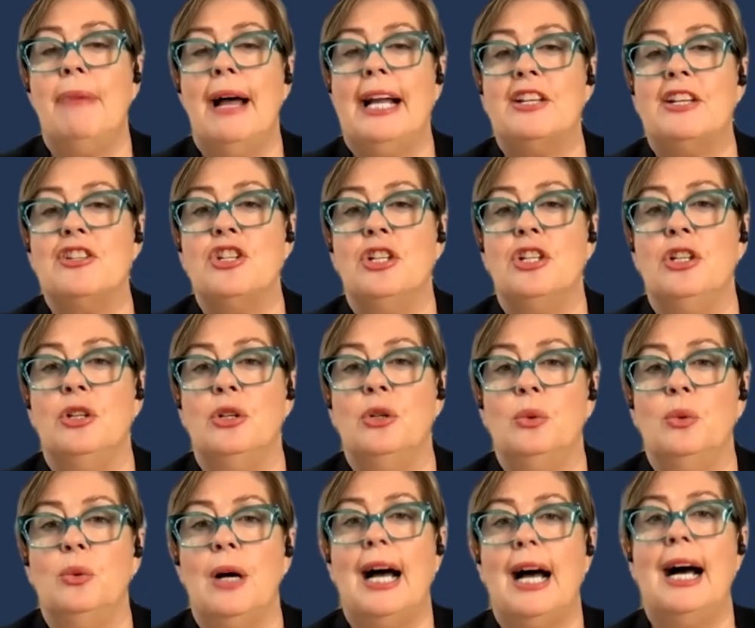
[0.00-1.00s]
back to
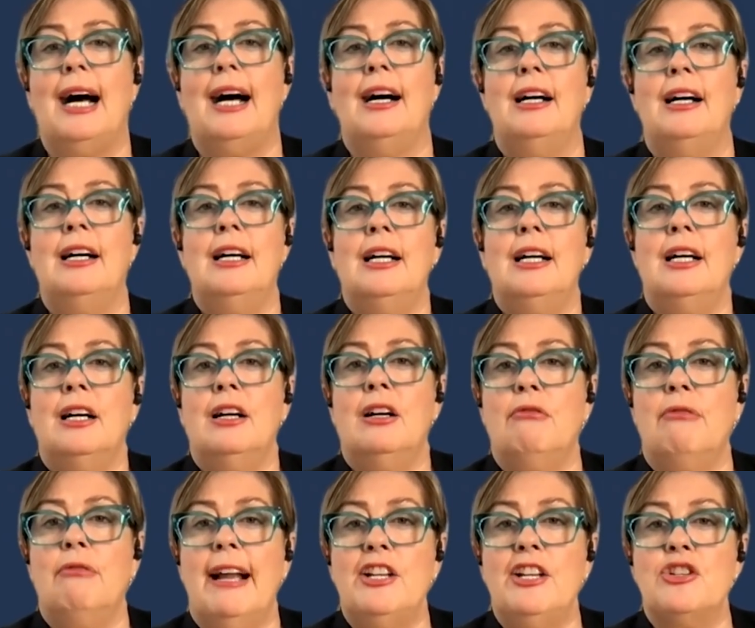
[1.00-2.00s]
you,
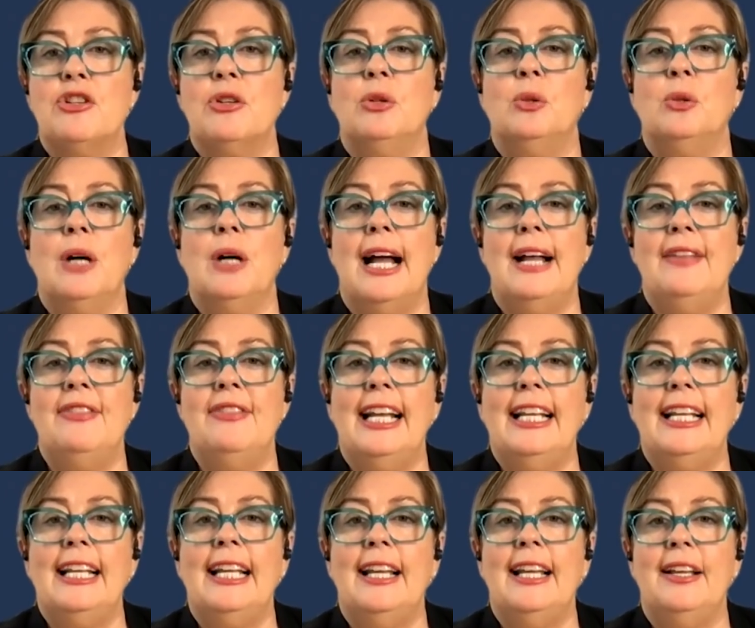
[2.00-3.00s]
Rachel, and
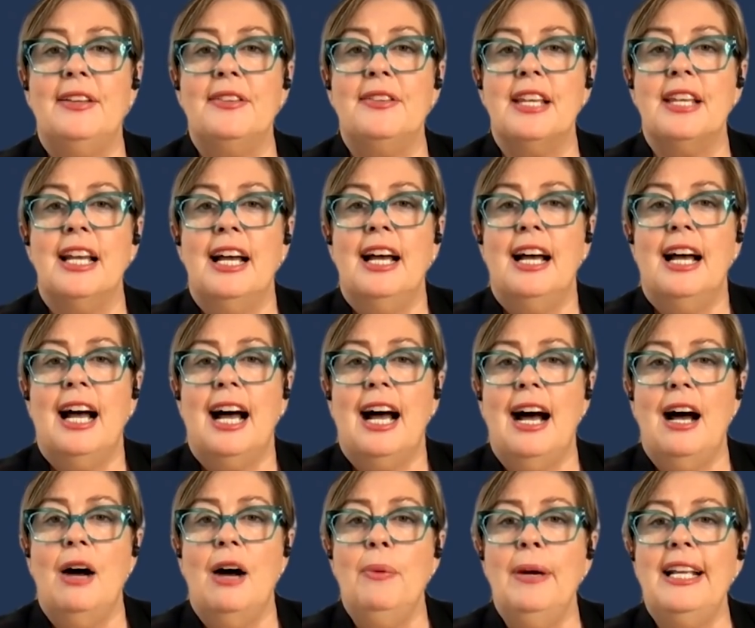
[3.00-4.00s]
that is,
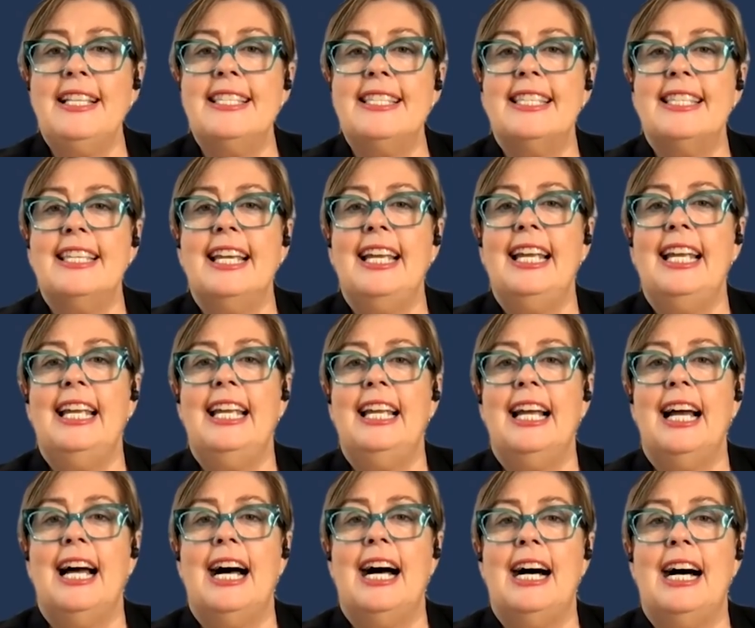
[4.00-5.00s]
are we seeing
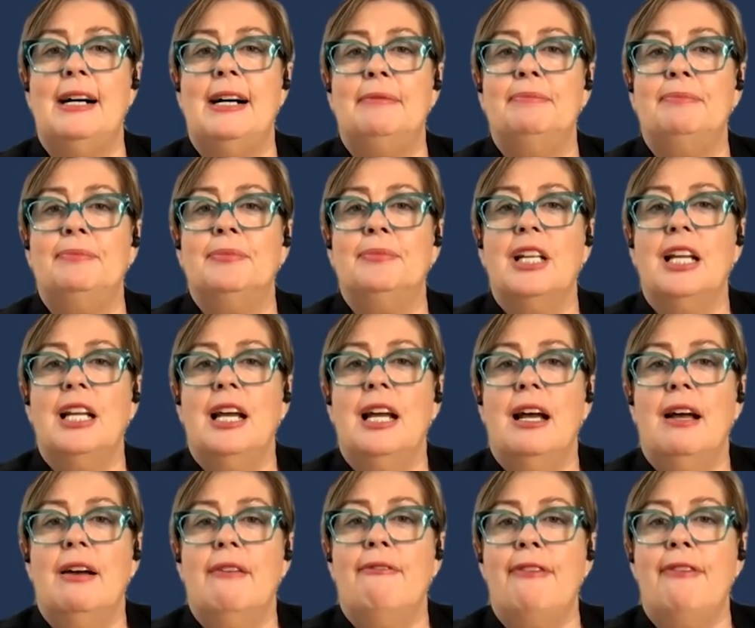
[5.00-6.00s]

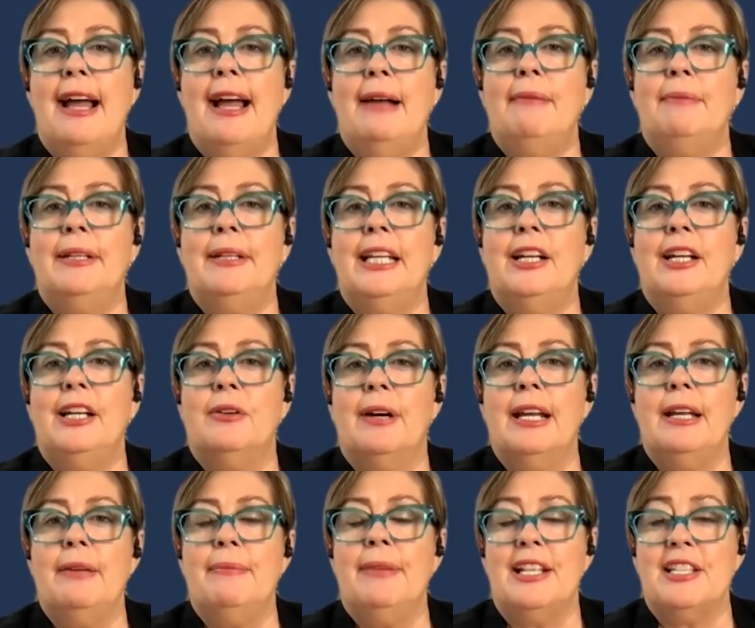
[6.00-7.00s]
family
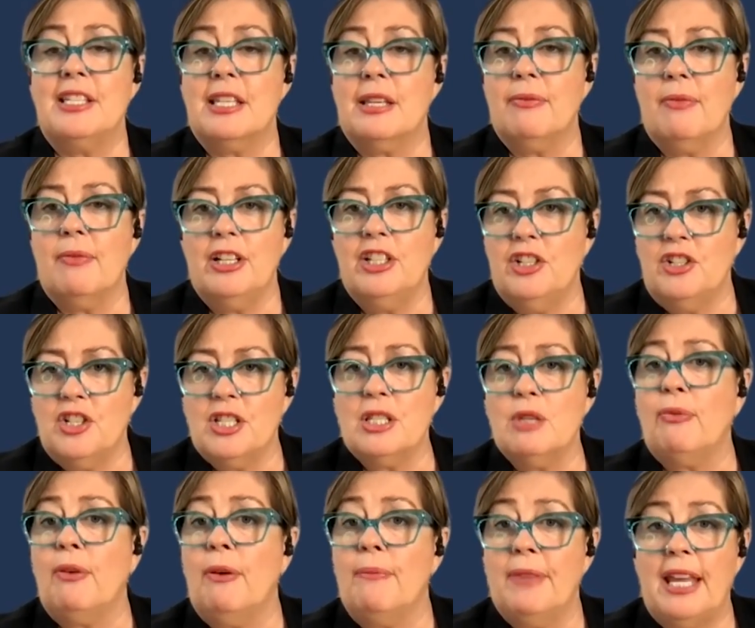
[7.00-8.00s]
agreements, just
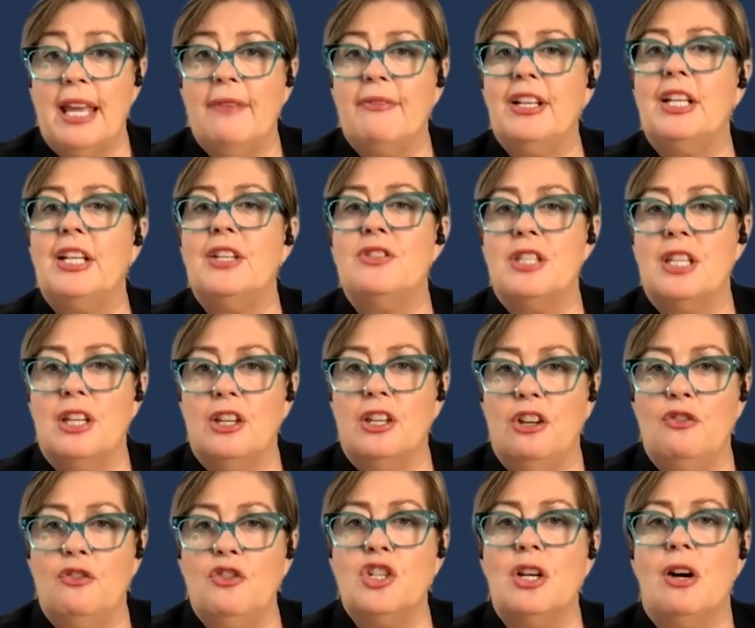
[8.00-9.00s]
from the evidence that
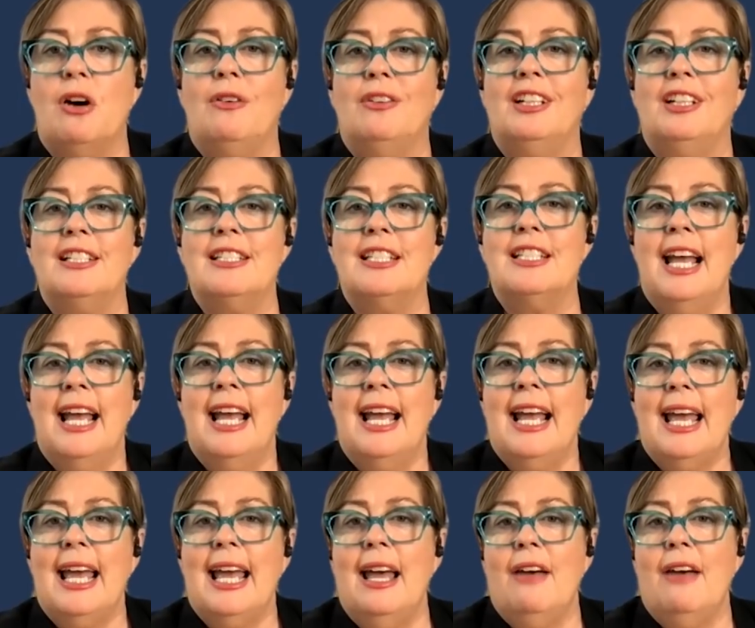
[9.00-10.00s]
you've shown us,
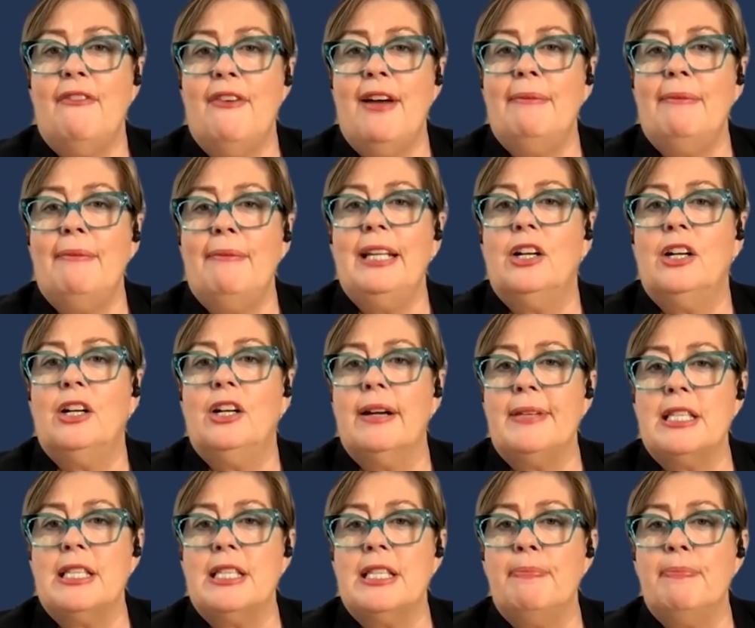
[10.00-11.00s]
family
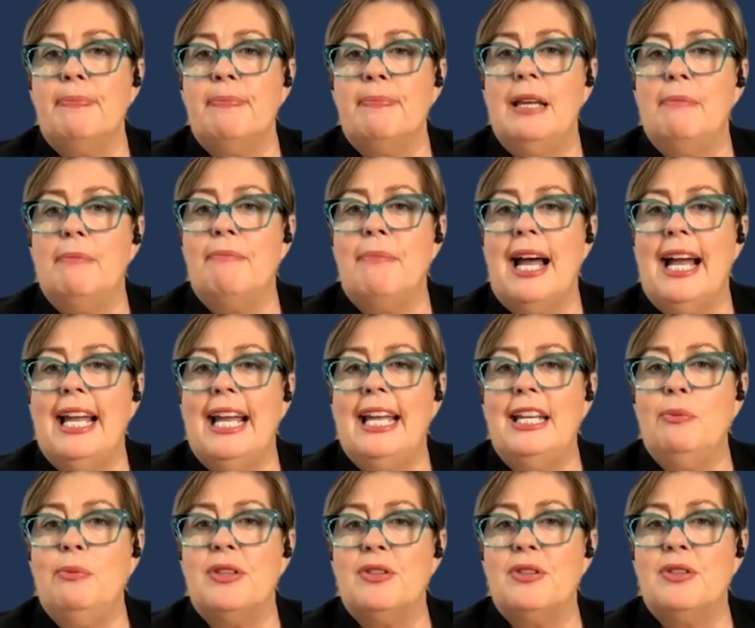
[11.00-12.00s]
agreements being
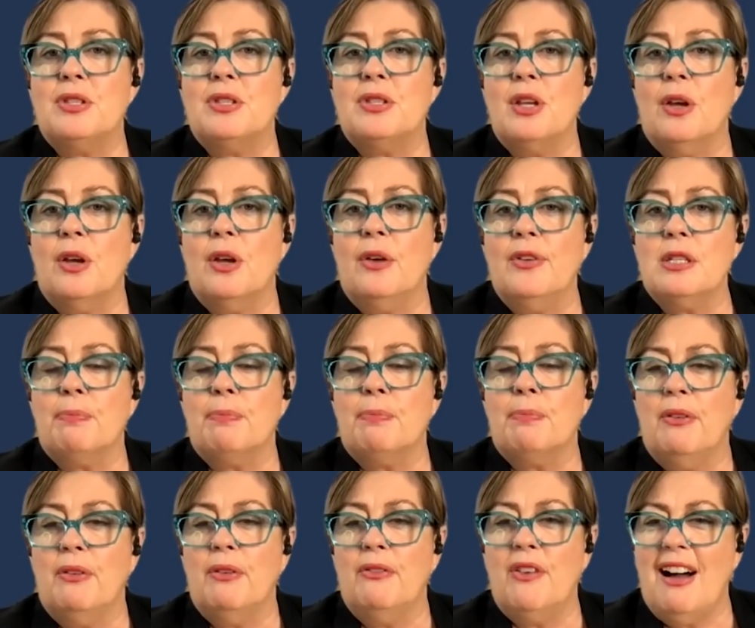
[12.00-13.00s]
made with service
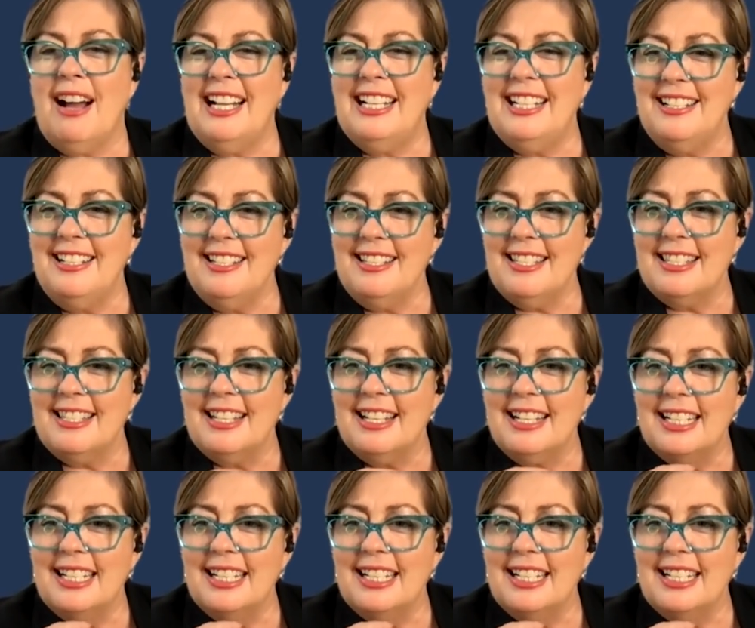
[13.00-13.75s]
providers?